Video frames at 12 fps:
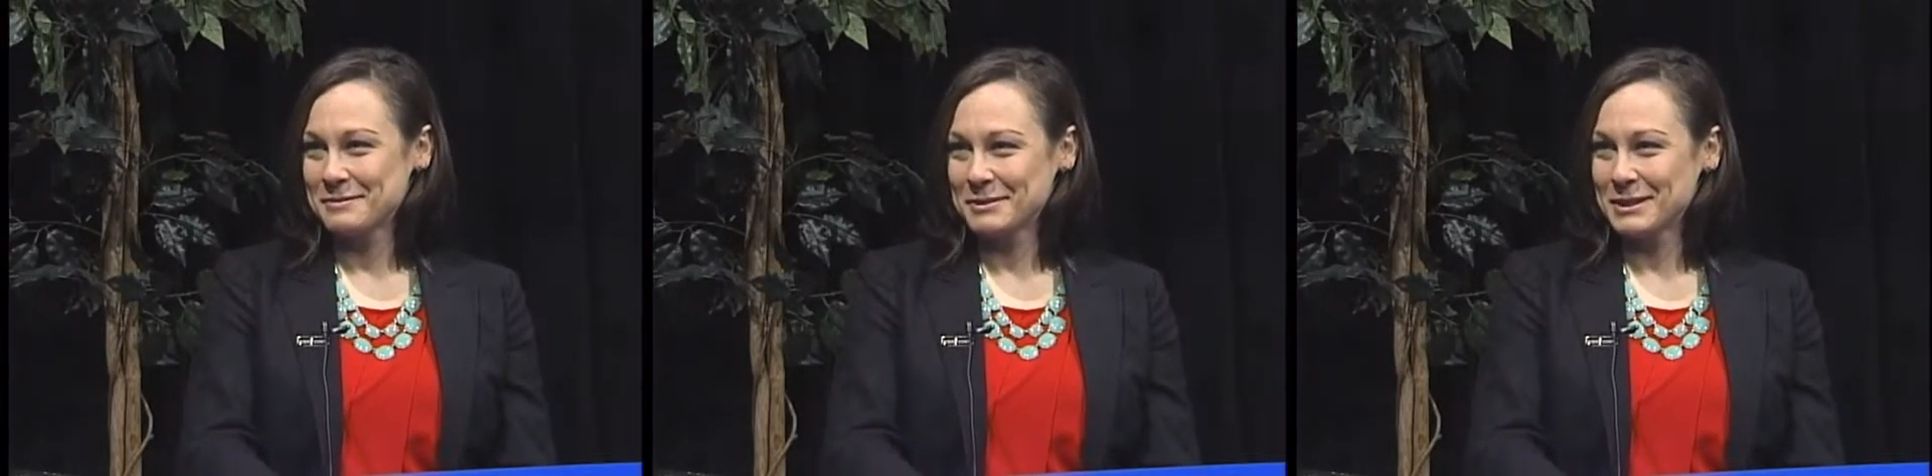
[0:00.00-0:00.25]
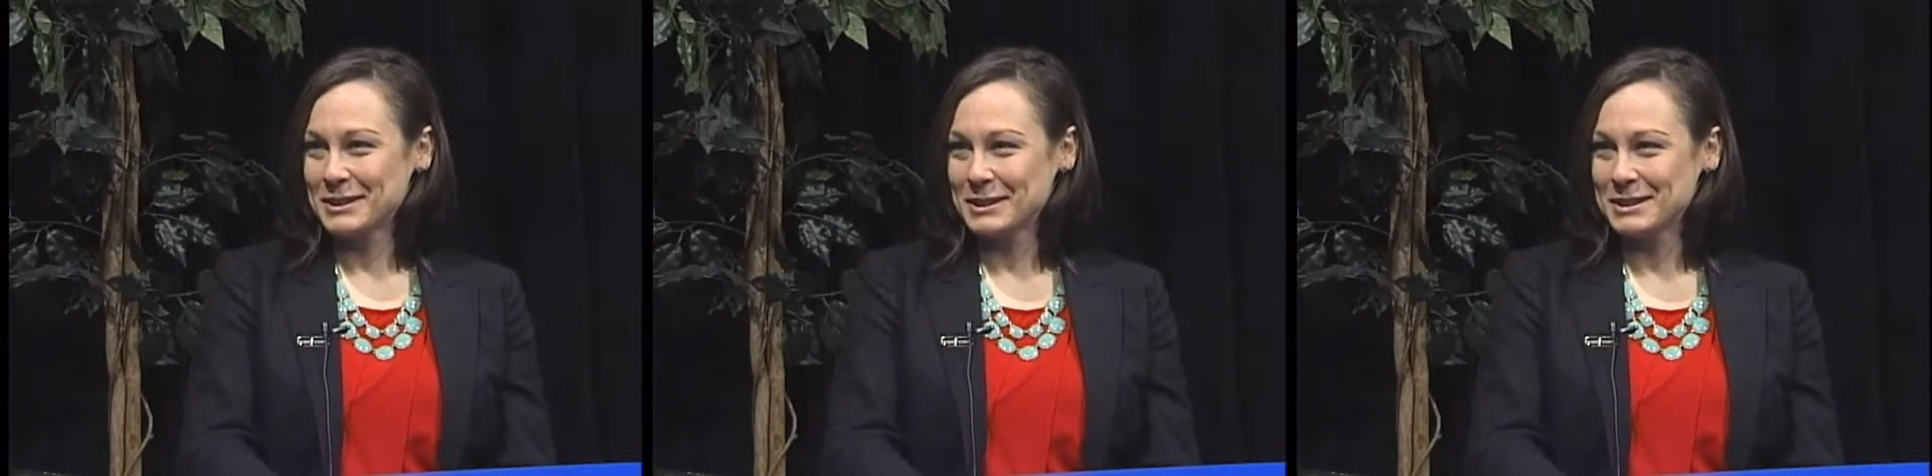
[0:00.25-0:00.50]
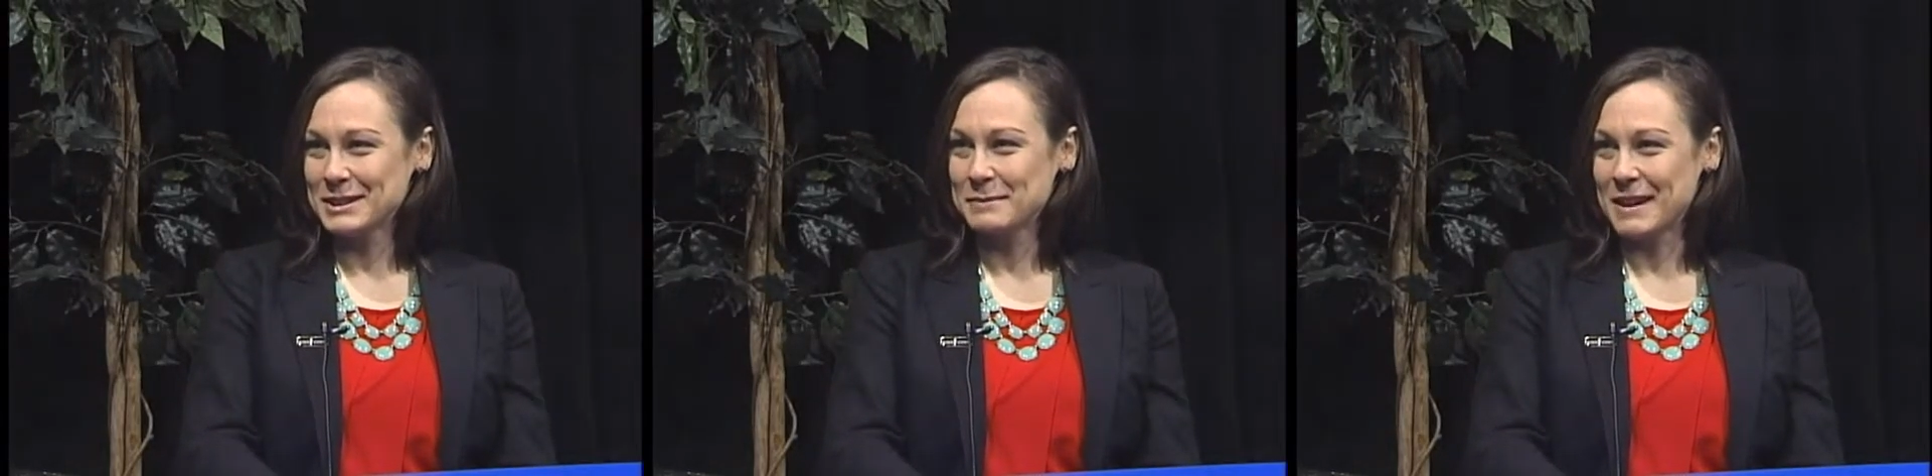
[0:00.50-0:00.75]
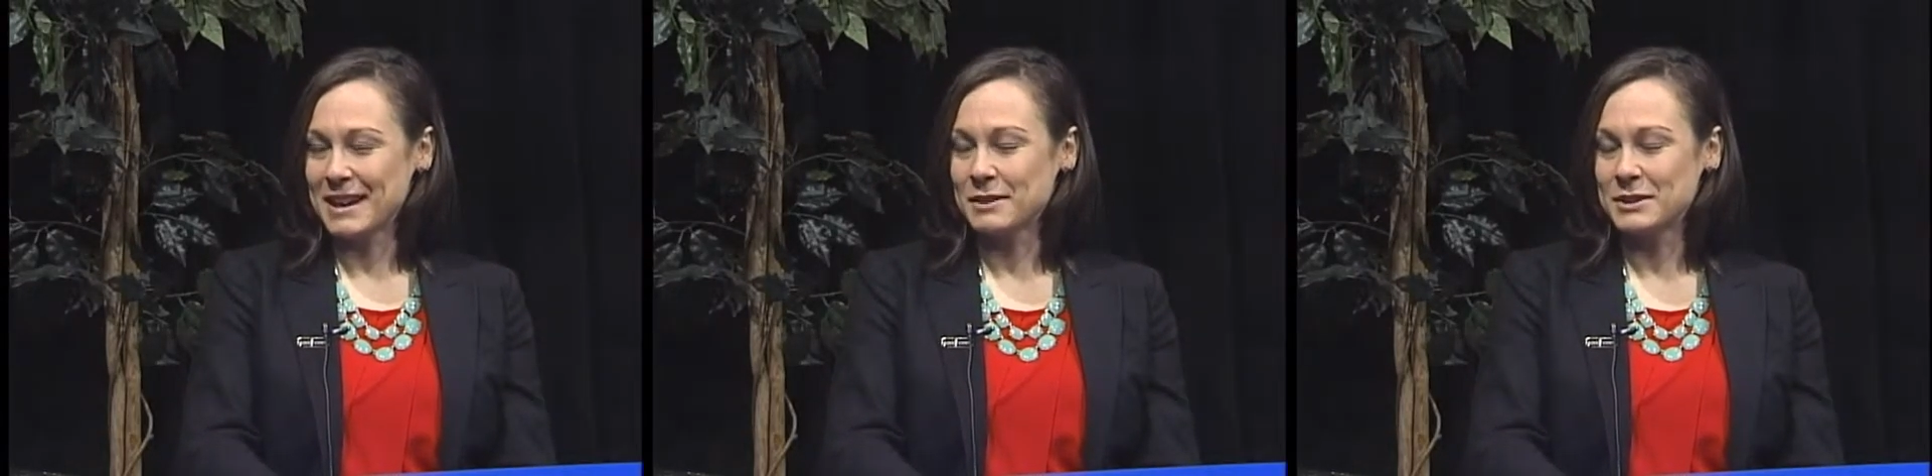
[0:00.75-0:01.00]
pretty large
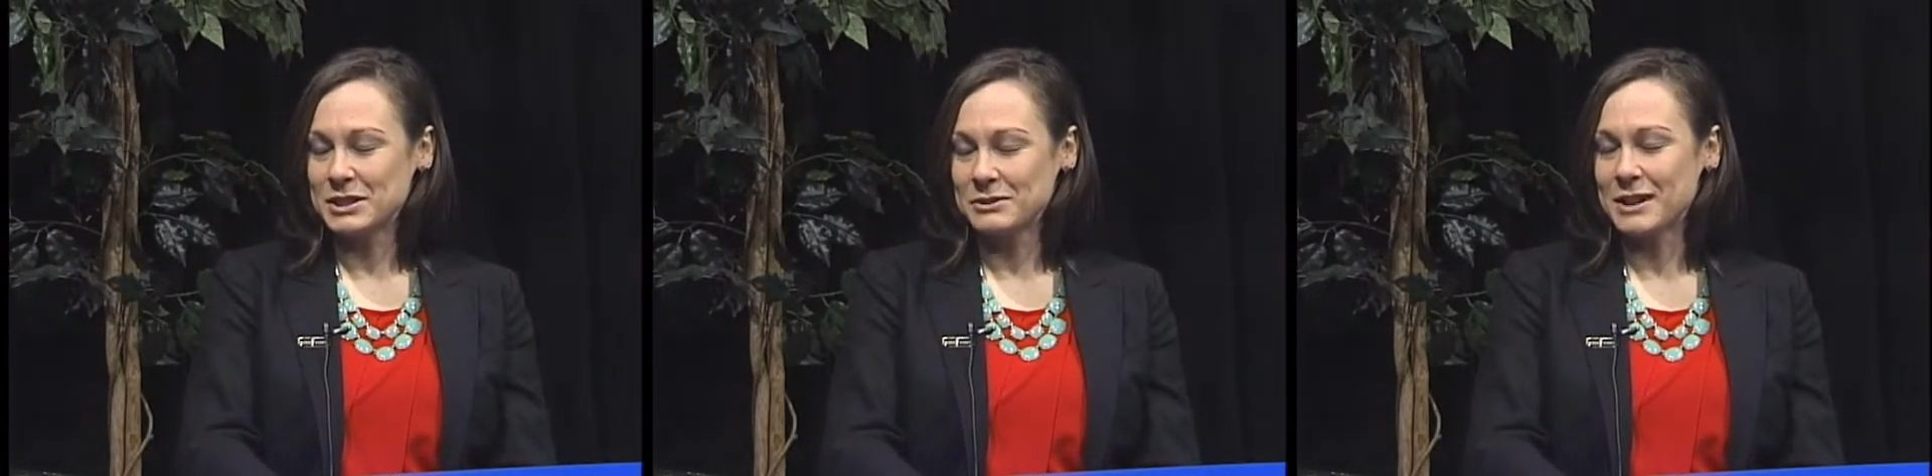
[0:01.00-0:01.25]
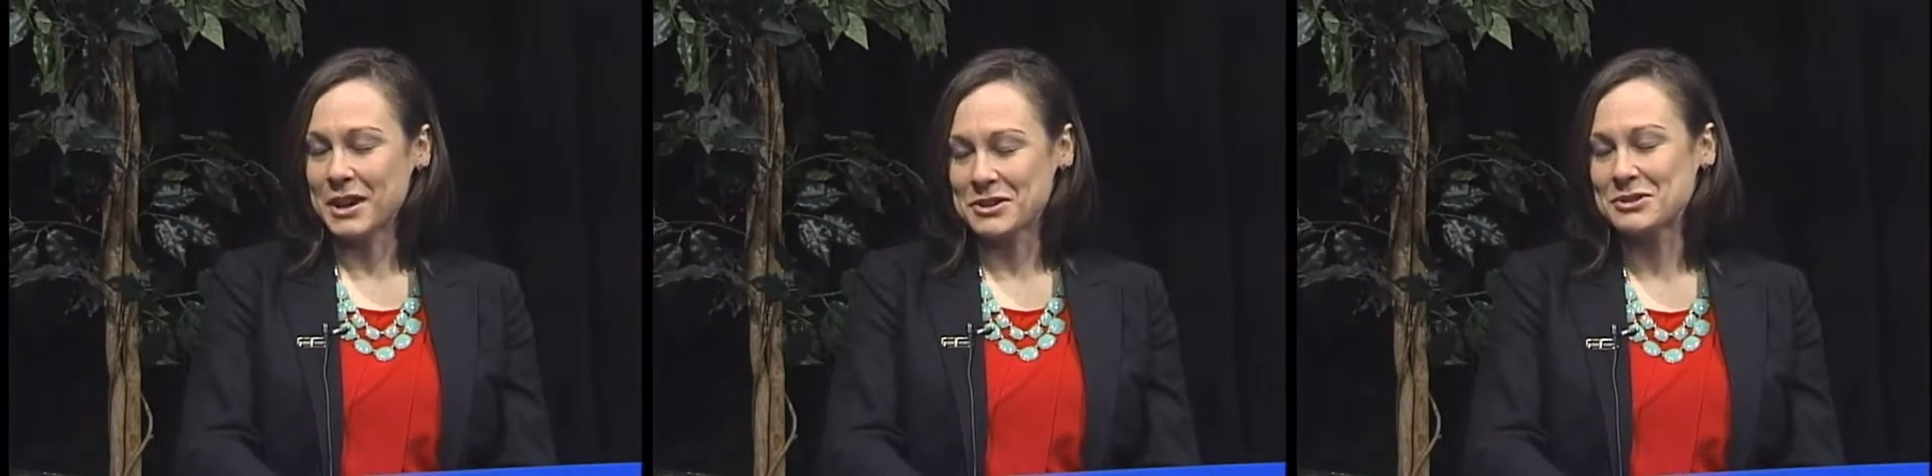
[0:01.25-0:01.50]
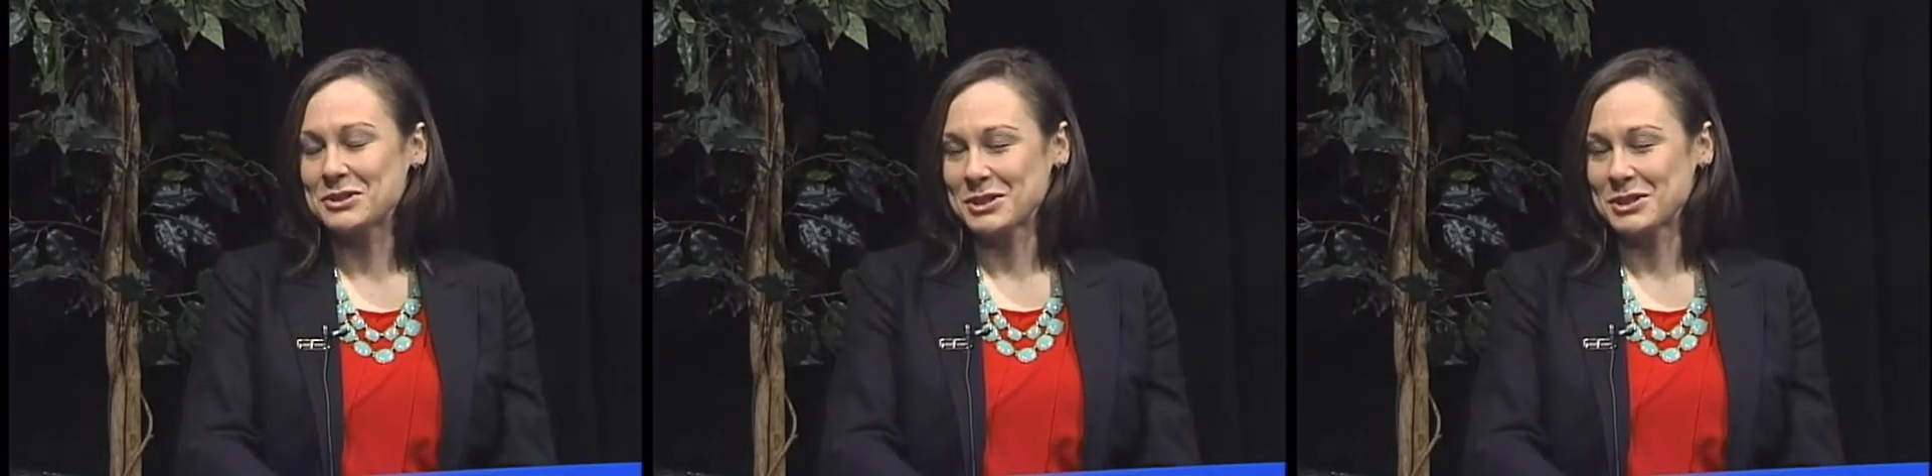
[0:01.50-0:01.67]
span, and we do national